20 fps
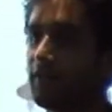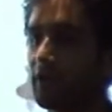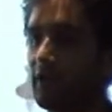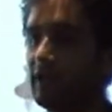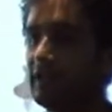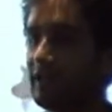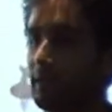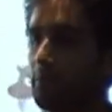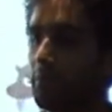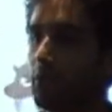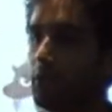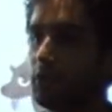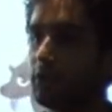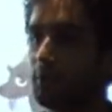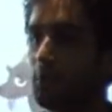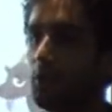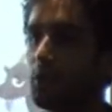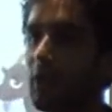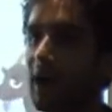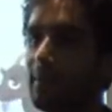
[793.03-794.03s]
very simple,
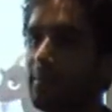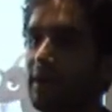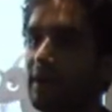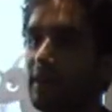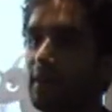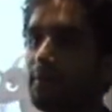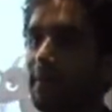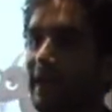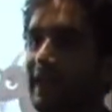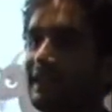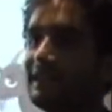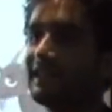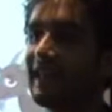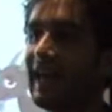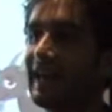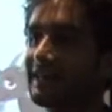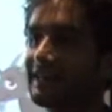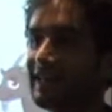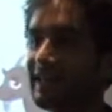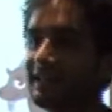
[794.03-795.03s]
small wrapper that makes
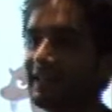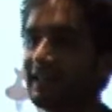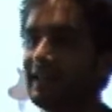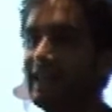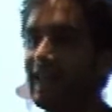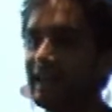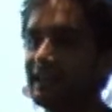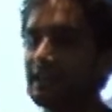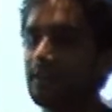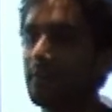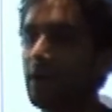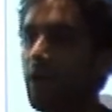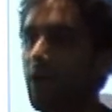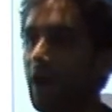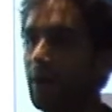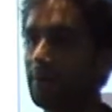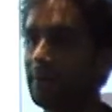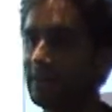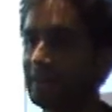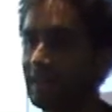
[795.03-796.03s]
accessing the
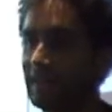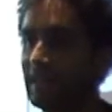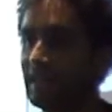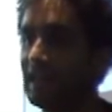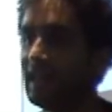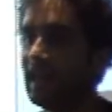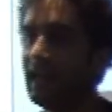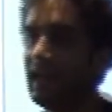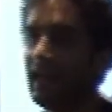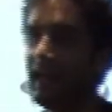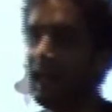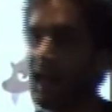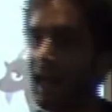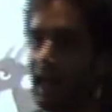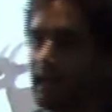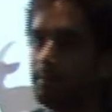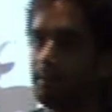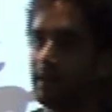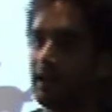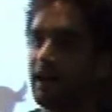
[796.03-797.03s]
XML RPC
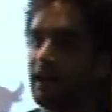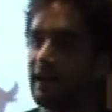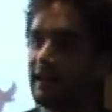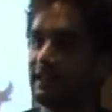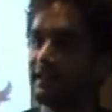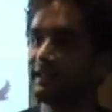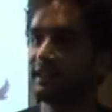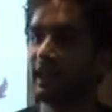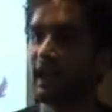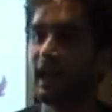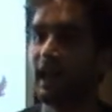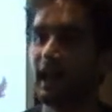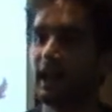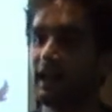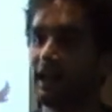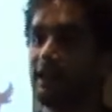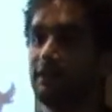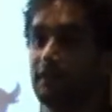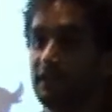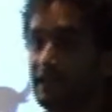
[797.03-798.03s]
APIs
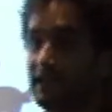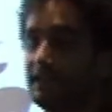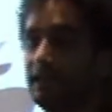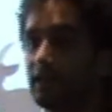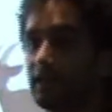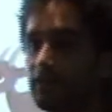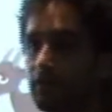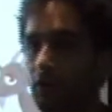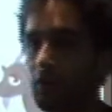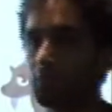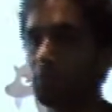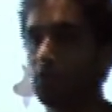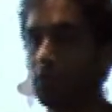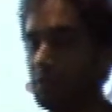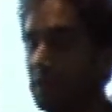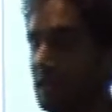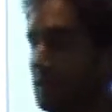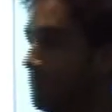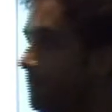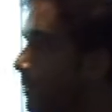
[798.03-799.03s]
even easier from
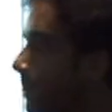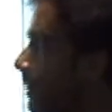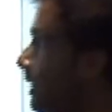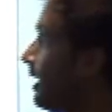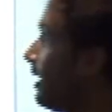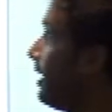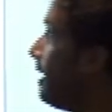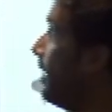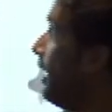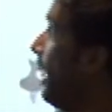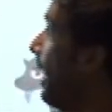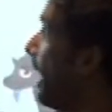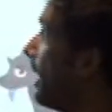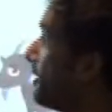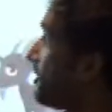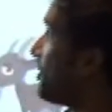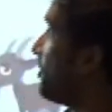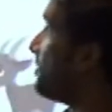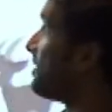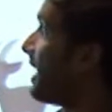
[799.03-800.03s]
Ruby.
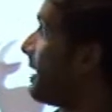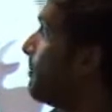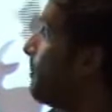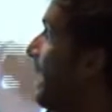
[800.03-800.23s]
So same